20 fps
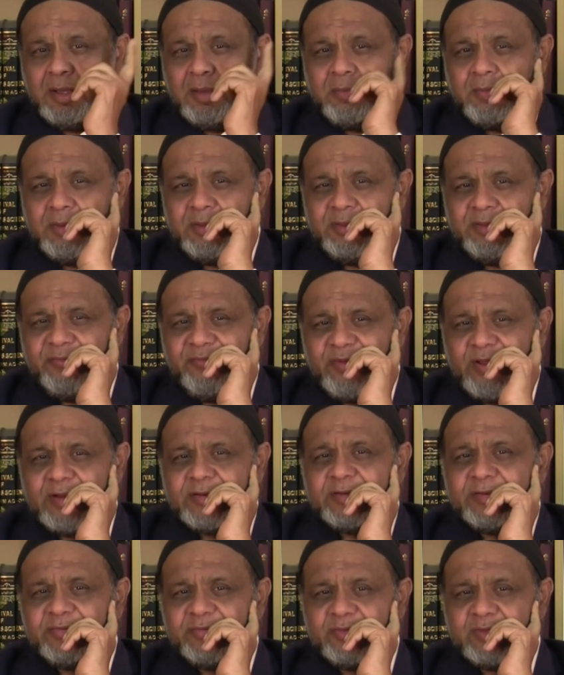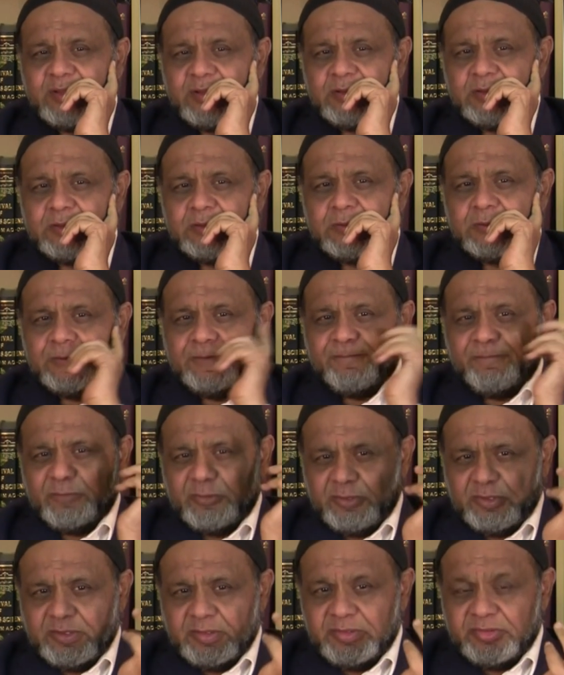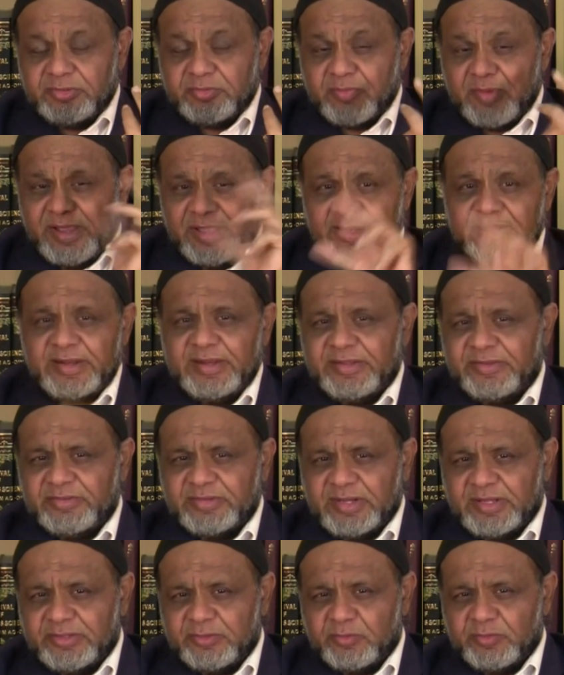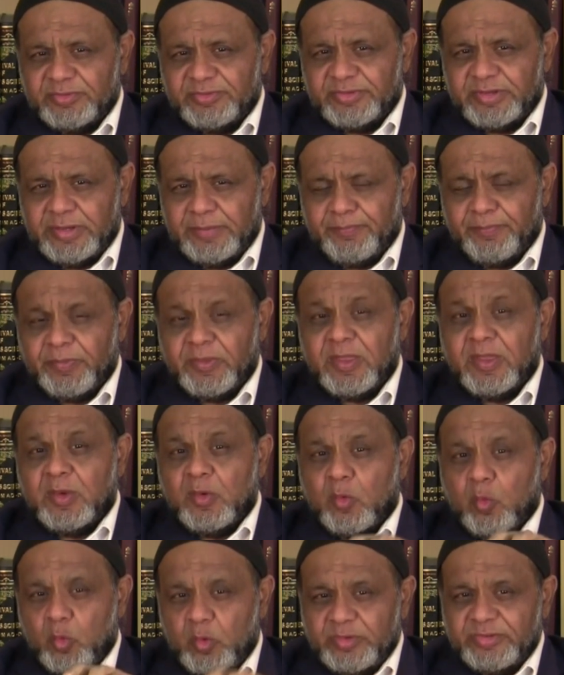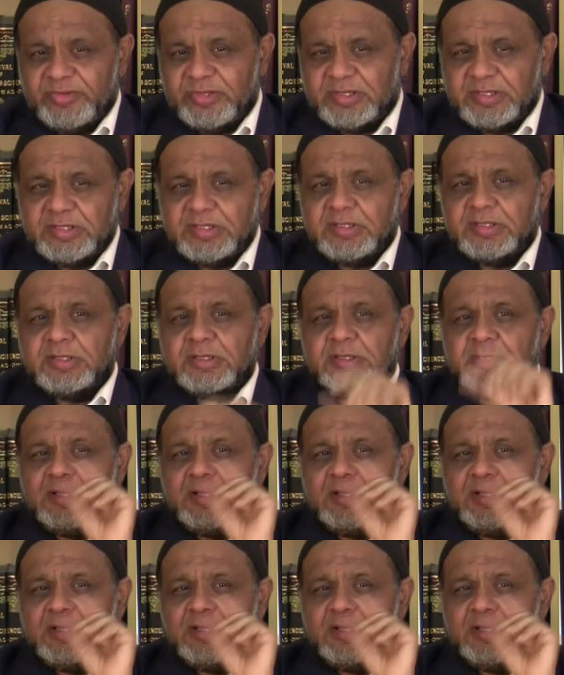But the fact is that Ismail alayhi salatu wasalam visited